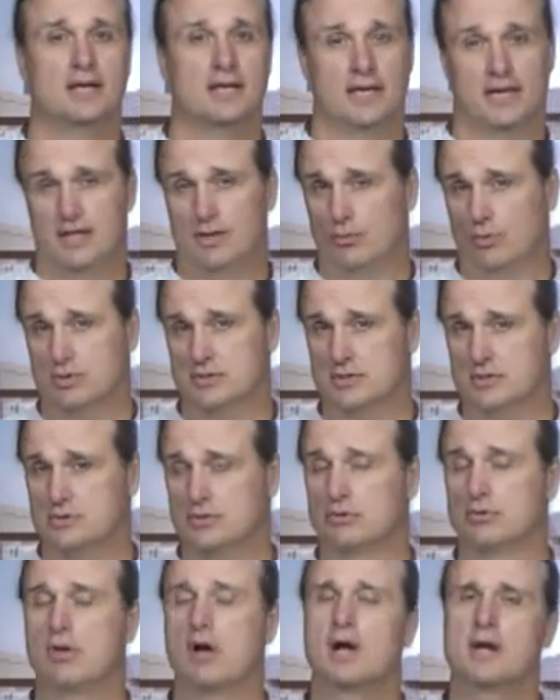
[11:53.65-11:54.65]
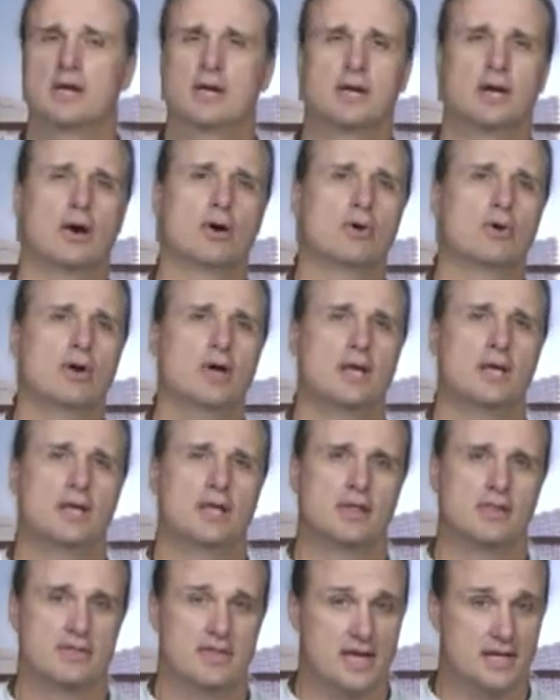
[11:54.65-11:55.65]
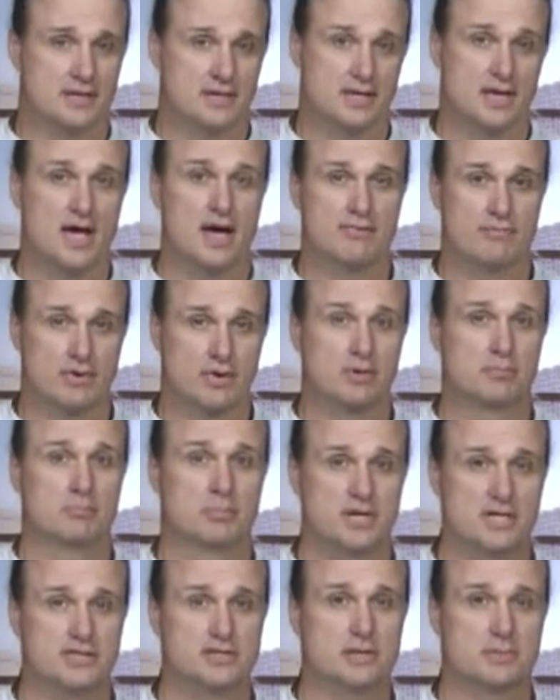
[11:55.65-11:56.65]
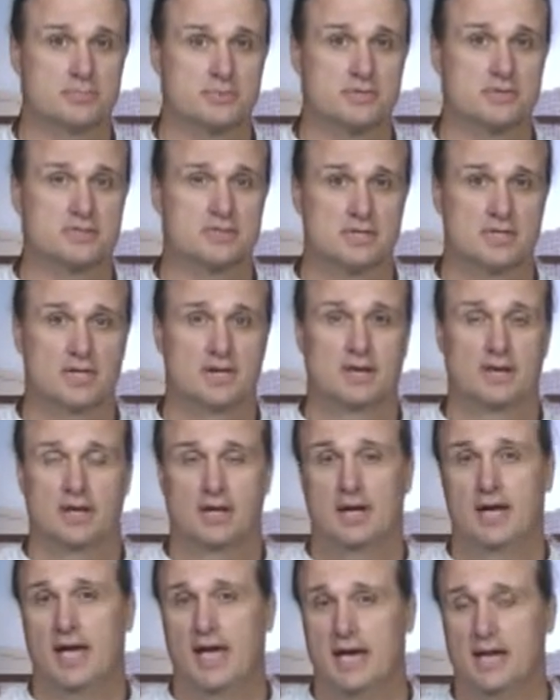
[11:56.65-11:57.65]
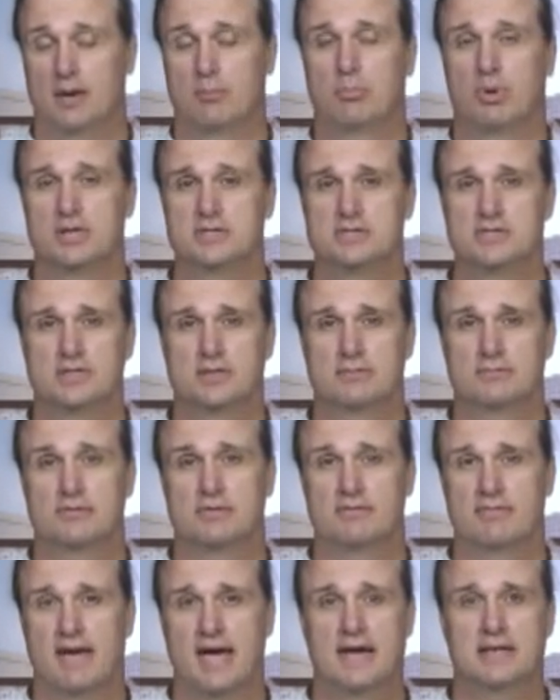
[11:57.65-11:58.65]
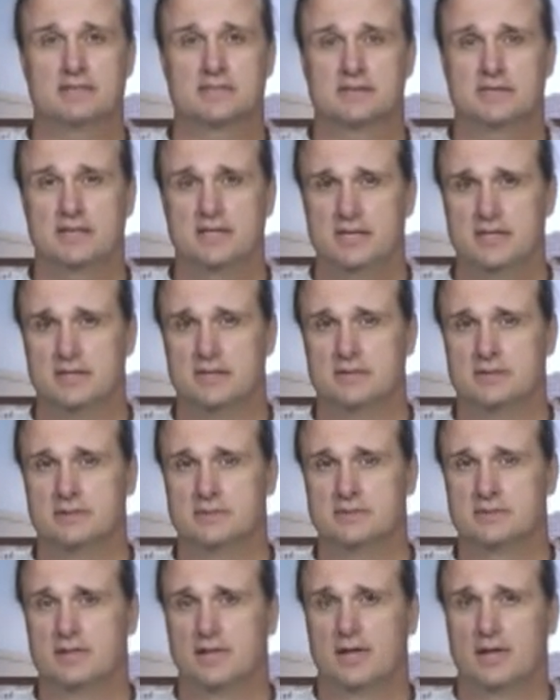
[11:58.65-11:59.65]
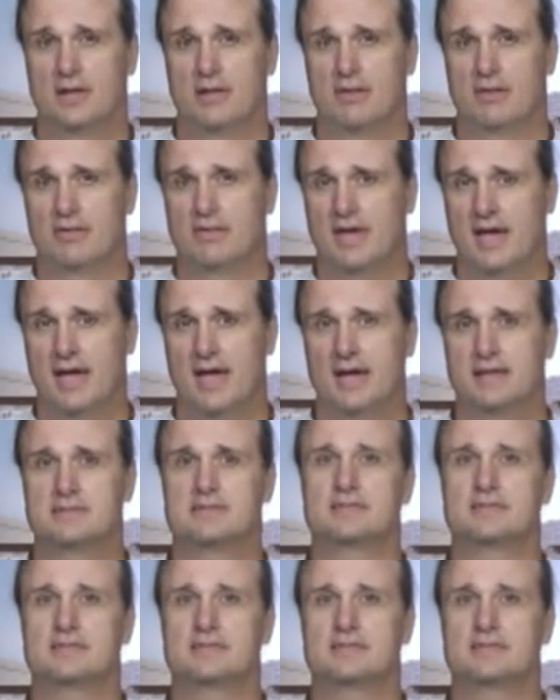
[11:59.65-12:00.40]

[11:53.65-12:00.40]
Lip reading: it wasn't too long ago that the African bishops had a bunch of the vaccine that